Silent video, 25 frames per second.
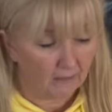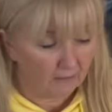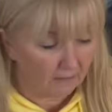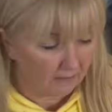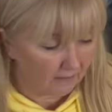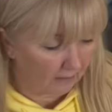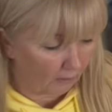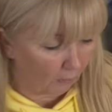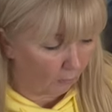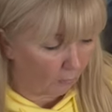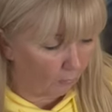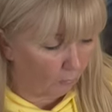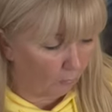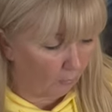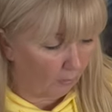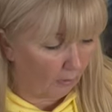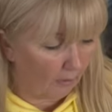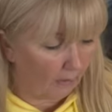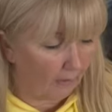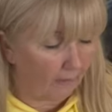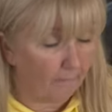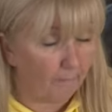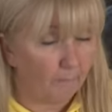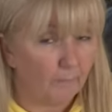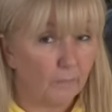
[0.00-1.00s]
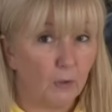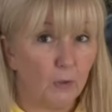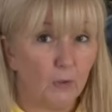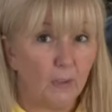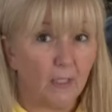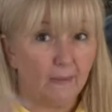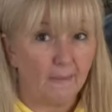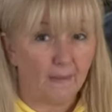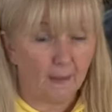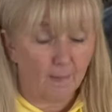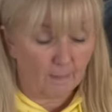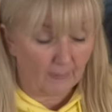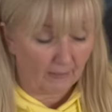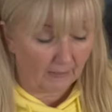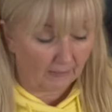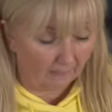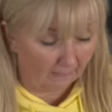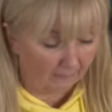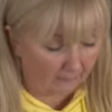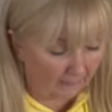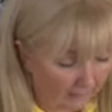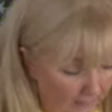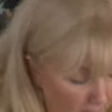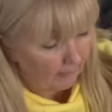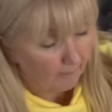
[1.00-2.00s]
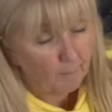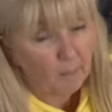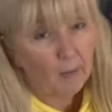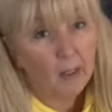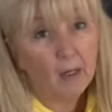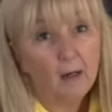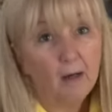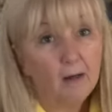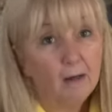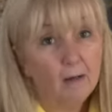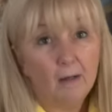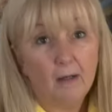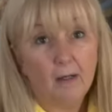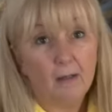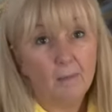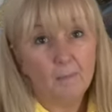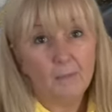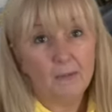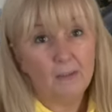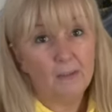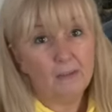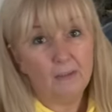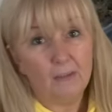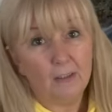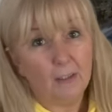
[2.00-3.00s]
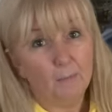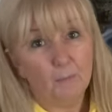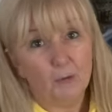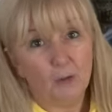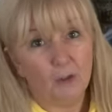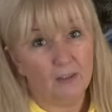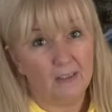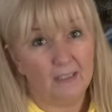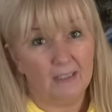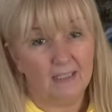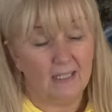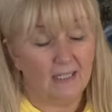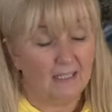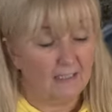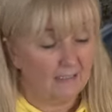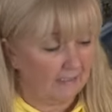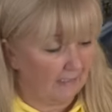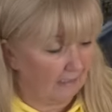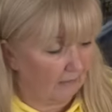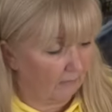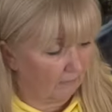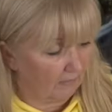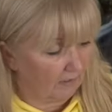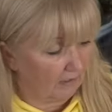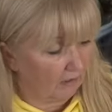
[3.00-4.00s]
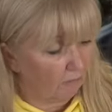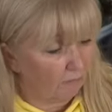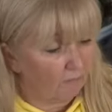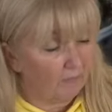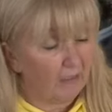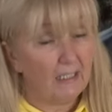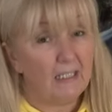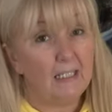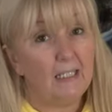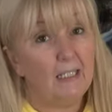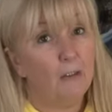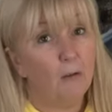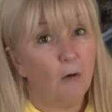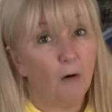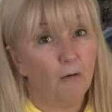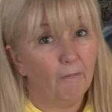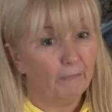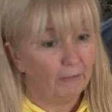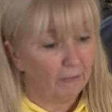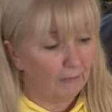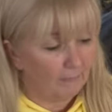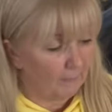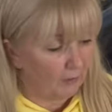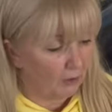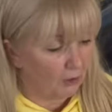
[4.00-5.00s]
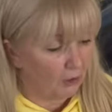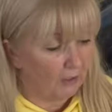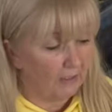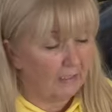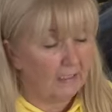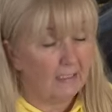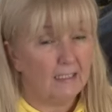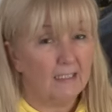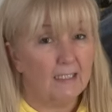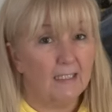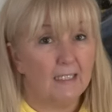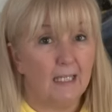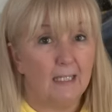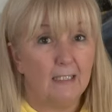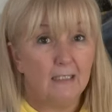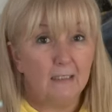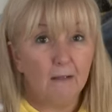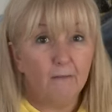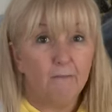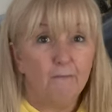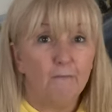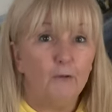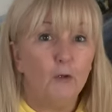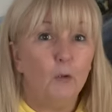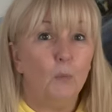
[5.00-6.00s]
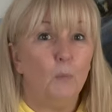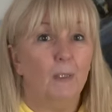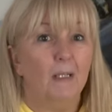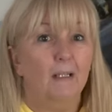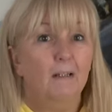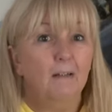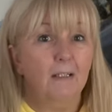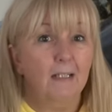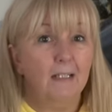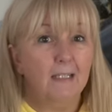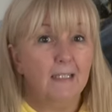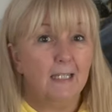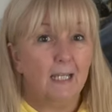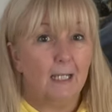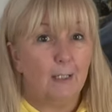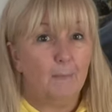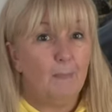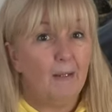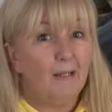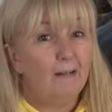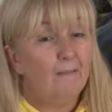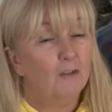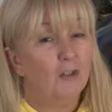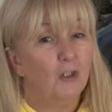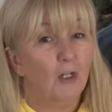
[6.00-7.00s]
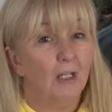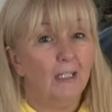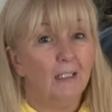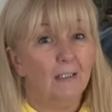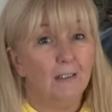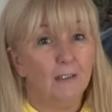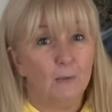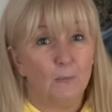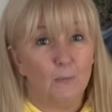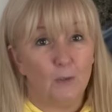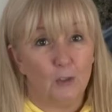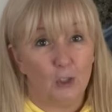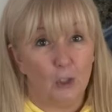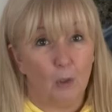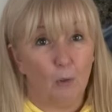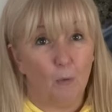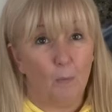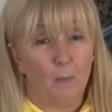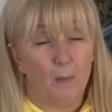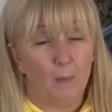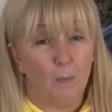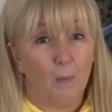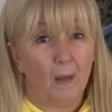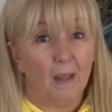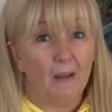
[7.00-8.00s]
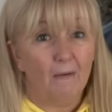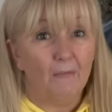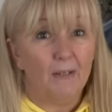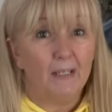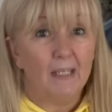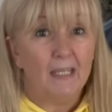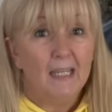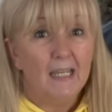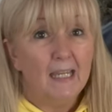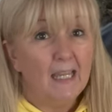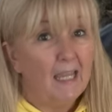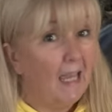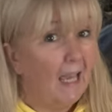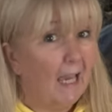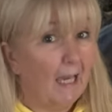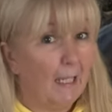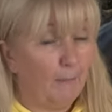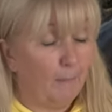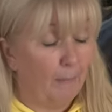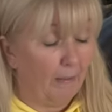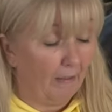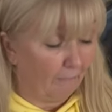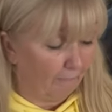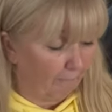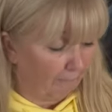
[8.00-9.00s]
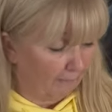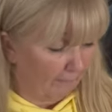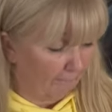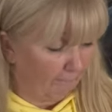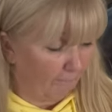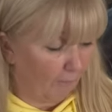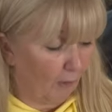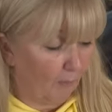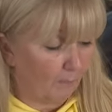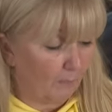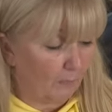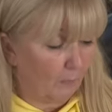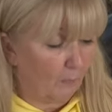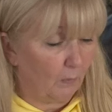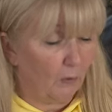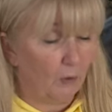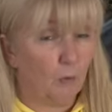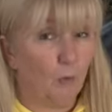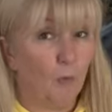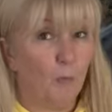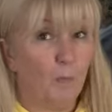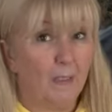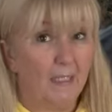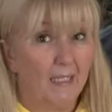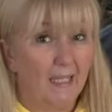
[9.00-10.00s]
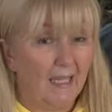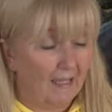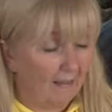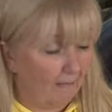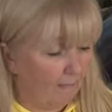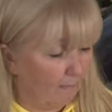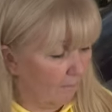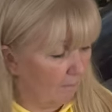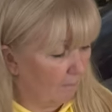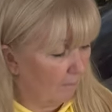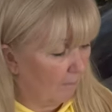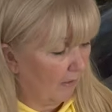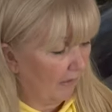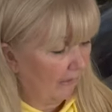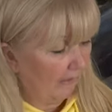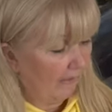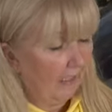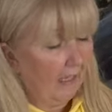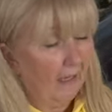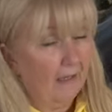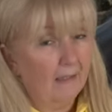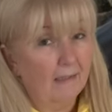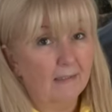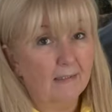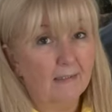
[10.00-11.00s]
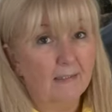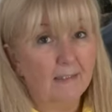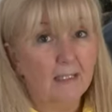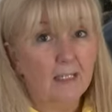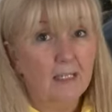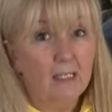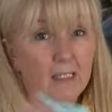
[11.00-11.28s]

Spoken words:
So you get that back at the end. But I'm not going to take towels. There's really not very much I need to take. So footwear, I'm going to take a pair of trainers, which I will be wearing, and a pair of flip-flops, which will be in my case.